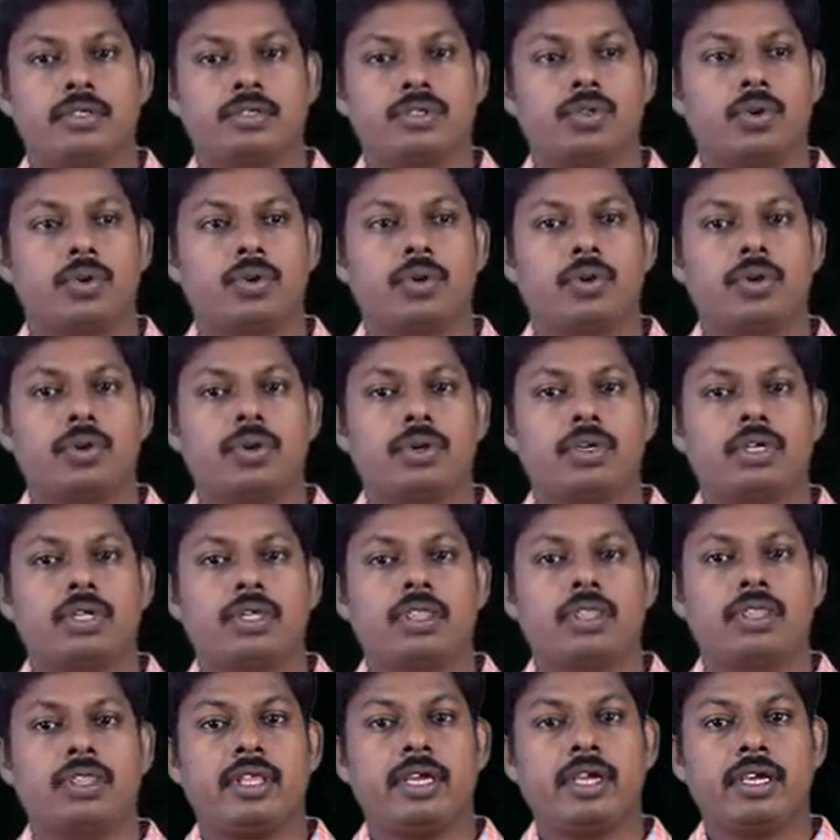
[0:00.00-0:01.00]
So
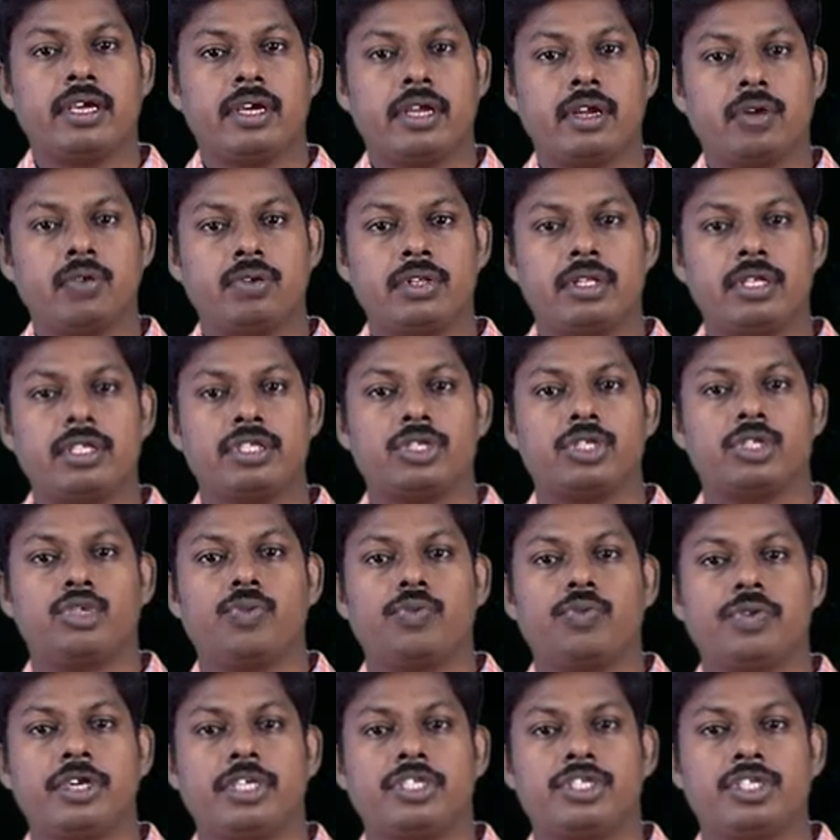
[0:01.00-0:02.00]
think around this
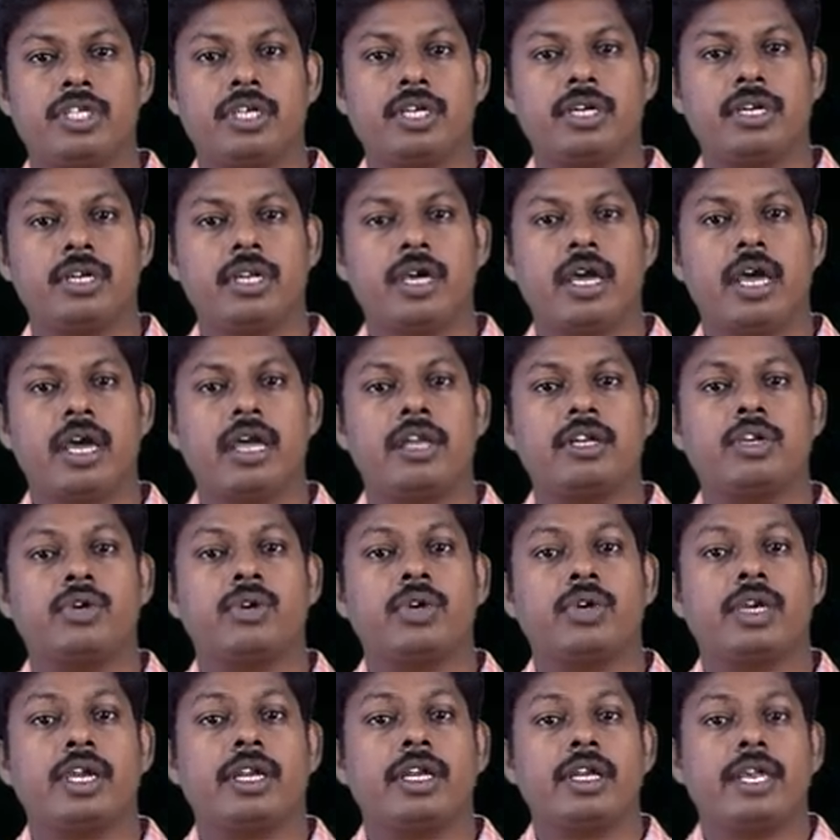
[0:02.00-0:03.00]
situation and you
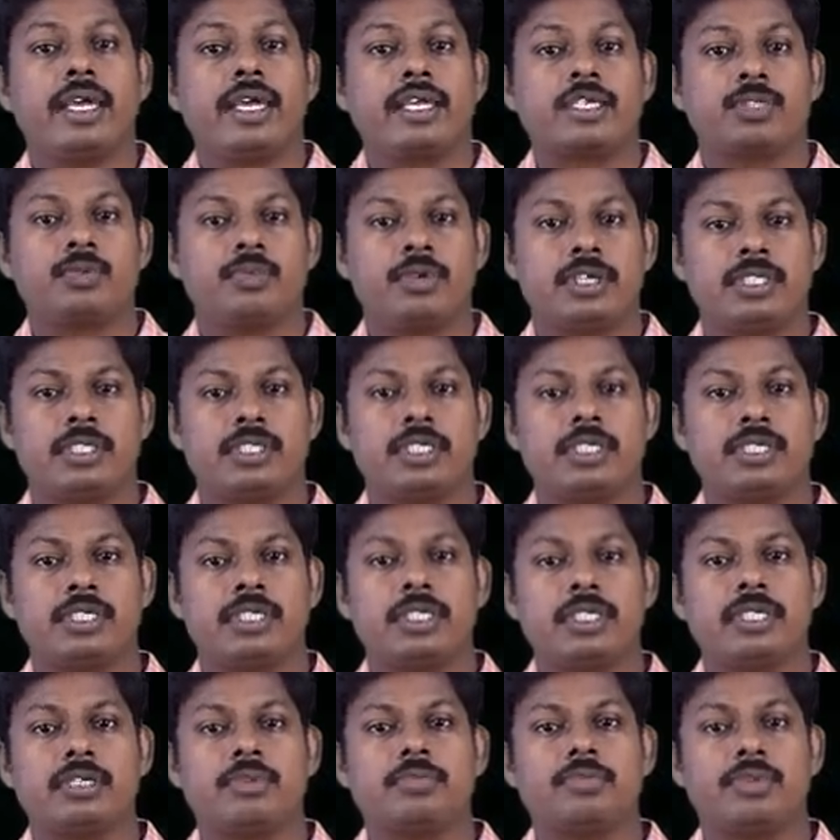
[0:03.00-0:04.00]
can express it
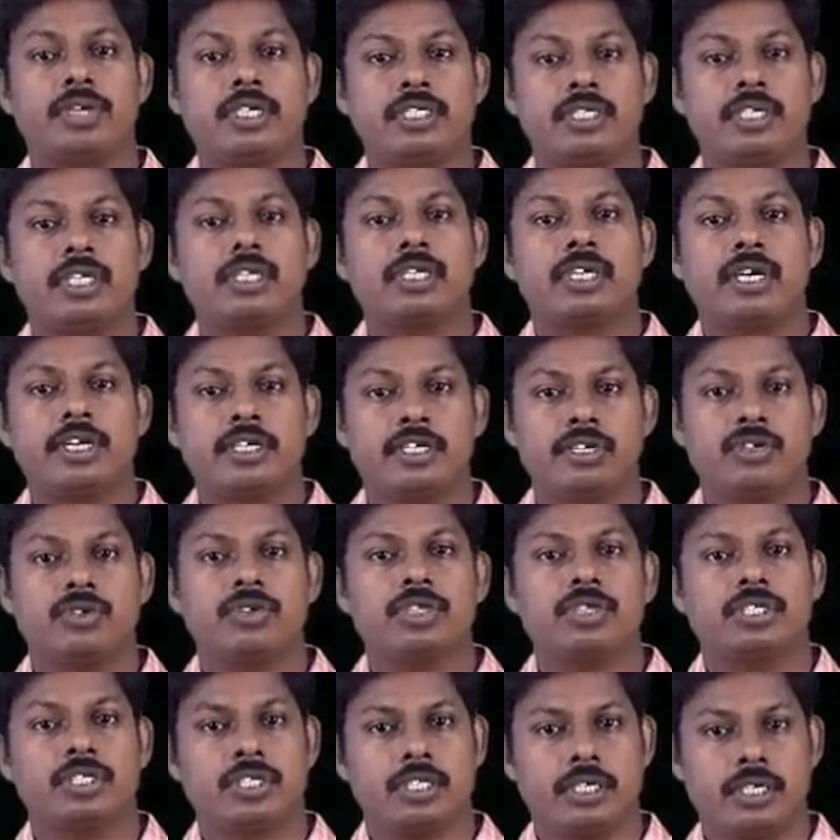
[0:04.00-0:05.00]
in present
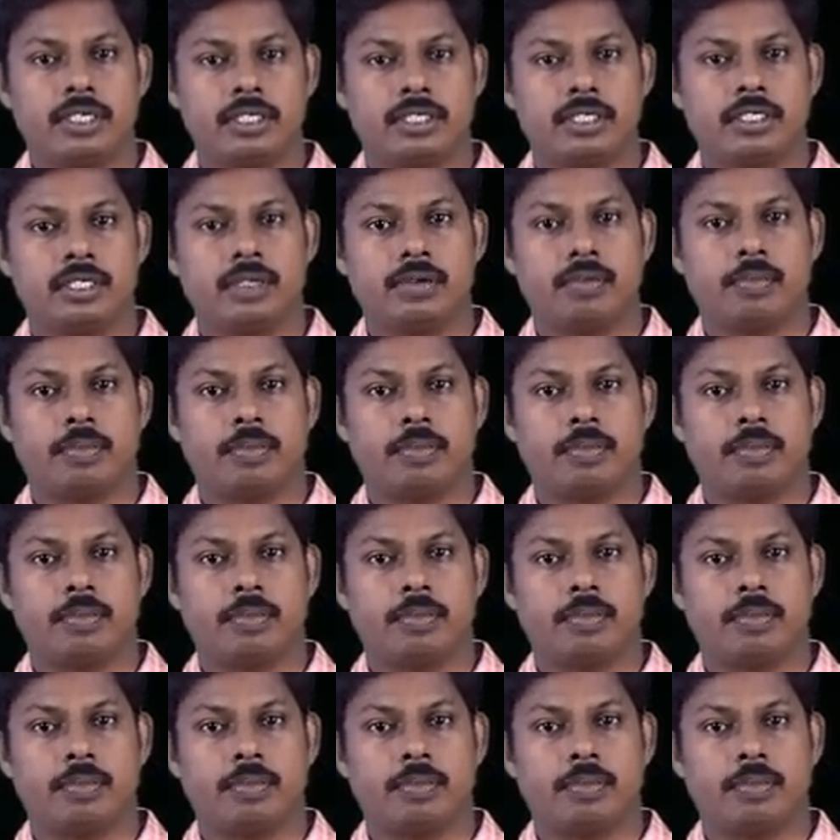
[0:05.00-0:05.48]
continuous tense.